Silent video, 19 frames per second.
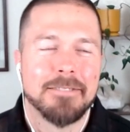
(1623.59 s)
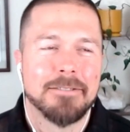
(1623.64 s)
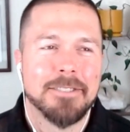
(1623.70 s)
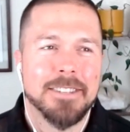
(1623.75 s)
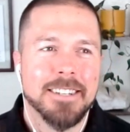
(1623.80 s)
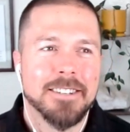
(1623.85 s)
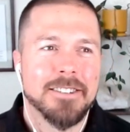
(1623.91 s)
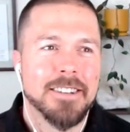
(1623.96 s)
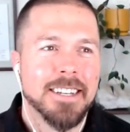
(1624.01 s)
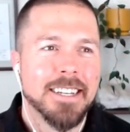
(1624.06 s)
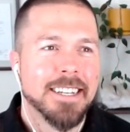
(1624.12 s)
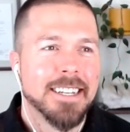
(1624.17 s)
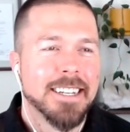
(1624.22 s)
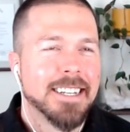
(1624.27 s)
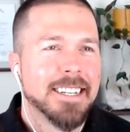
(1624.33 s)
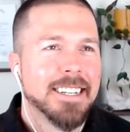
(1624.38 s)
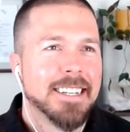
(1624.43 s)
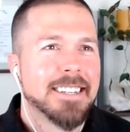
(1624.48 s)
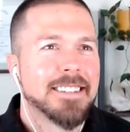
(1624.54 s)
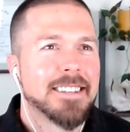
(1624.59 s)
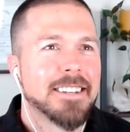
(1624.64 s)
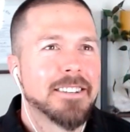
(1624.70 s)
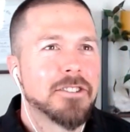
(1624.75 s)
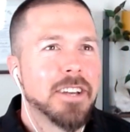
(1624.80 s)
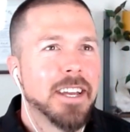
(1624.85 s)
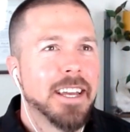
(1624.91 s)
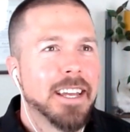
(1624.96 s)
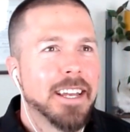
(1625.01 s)
It's such a
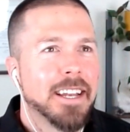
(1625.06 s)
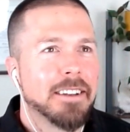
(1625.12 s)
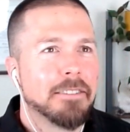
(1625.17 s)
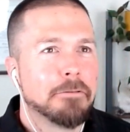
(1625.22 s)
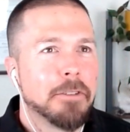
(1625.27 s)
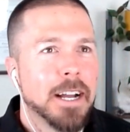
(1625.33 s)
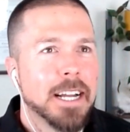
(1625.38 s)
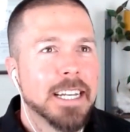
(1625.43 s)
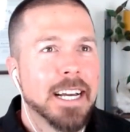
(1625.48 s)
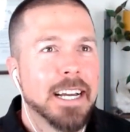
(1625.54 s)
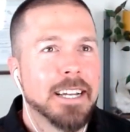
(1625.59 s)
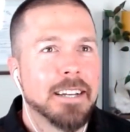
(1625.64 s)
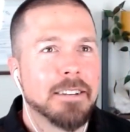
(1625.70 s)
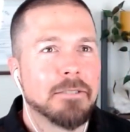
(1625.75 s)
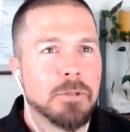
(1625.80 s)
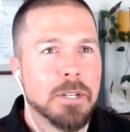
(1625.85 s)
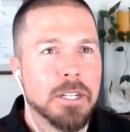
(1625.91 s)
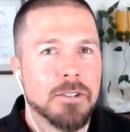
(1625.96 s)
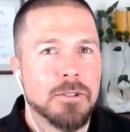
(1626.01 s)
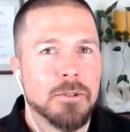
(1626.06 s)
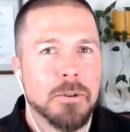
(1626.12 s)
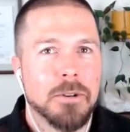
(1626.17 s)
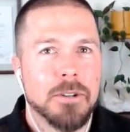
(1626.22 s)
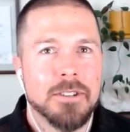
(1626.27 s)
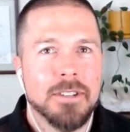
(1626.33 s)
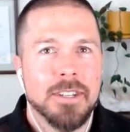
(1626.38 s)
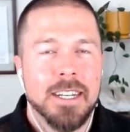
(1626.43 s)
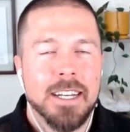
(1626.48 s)
such a finite
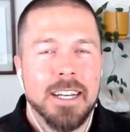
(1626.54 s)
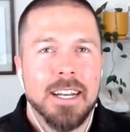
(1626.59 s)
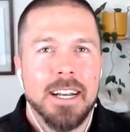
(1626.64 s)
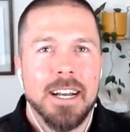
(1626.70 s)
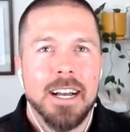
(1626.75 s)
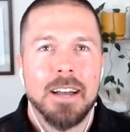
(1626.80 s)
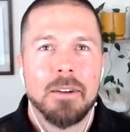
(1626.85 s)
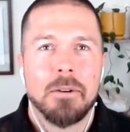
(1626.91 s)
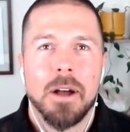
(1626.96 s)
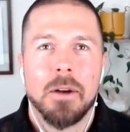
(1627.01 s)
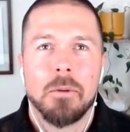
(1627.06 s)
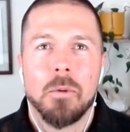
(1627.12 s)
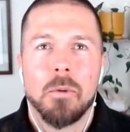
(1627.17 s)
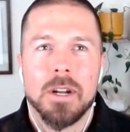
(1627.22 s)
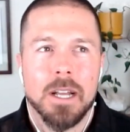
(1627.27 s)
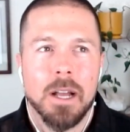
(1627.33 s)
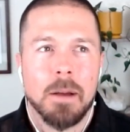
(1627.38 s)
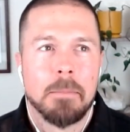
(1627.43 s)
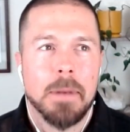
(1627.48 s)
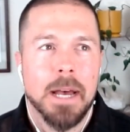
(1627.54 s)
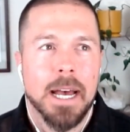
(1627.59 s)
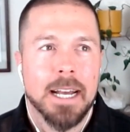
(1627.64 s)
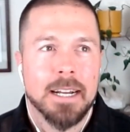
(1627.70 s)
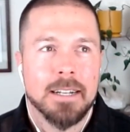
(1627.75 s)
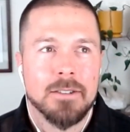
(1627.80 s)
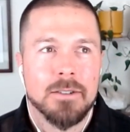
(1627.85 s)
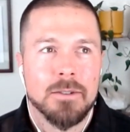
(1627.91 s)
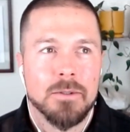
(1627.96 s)
resource. I, I want to come
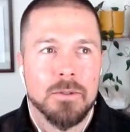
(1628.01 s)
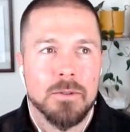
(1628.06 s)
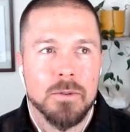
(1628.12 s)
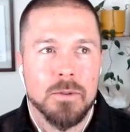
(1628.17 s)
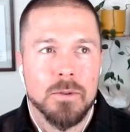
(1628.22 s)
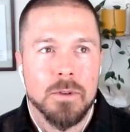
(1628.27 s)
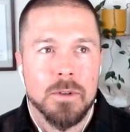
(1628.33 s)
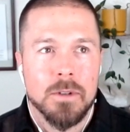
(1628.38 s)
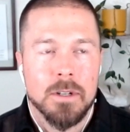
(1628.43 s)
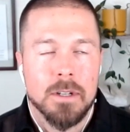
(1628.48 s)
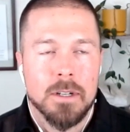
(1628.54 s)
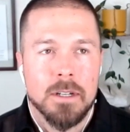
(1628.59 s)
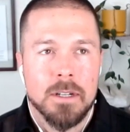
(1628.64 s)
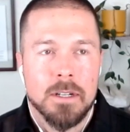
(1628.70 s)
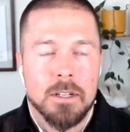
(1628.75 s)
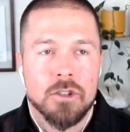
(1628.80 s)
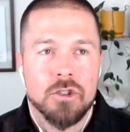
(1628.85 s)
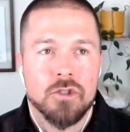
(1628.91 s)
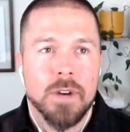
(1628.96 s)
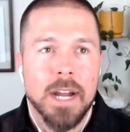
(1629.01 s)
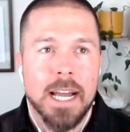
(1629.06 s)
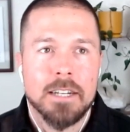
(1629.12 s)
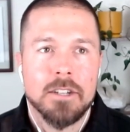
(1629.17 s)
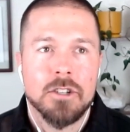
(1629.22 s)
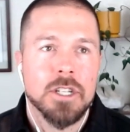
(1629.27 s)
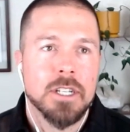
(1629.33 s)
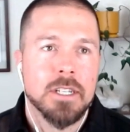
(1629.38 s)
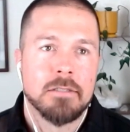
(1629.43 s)
back to
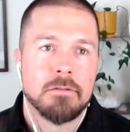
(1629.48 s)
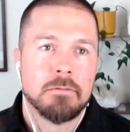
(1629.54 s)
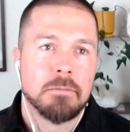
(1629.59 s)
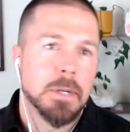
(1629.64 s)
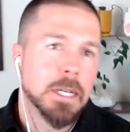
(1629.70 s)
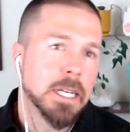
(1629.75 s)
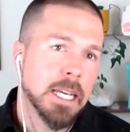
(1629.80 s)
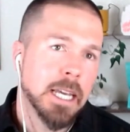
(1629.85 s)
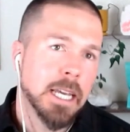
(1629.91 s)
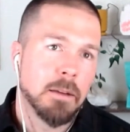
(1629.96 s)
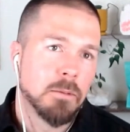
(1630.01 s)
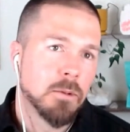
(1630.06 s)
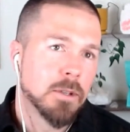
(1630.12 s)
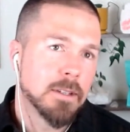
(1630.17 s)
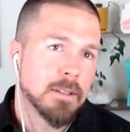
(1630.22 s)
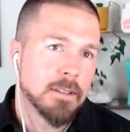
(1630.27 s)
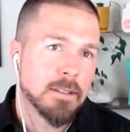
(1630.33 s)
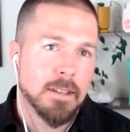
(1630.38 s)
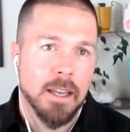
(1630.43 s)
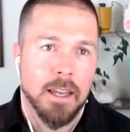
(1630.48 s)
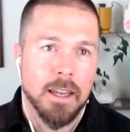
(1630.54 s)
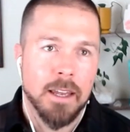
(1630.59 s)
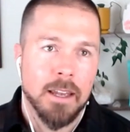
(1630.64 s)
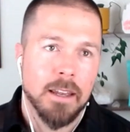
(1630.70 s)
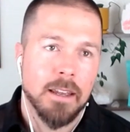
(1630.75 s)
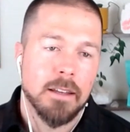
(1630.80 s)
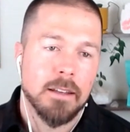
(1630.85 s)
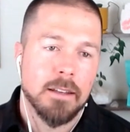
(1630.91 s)
strategies of being able to
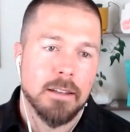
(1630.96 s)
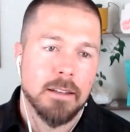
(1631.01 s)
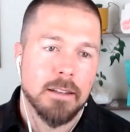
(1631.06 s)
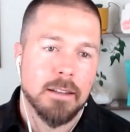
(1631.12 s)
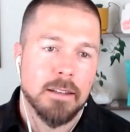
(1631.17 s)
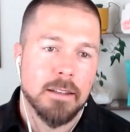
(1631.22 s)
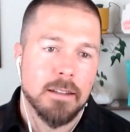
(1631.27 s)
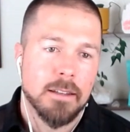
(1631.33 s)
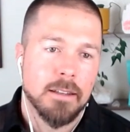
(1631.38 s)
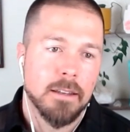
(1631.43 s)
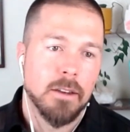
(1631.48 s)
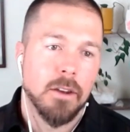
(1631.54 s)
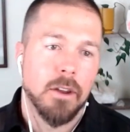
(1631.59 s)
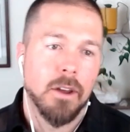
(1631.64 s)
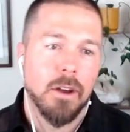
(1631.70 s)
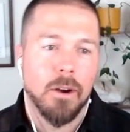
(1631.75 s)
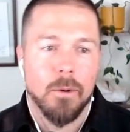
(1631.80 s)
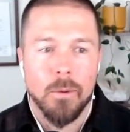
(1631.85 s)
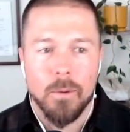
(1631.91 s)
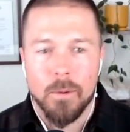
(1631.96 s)
say no.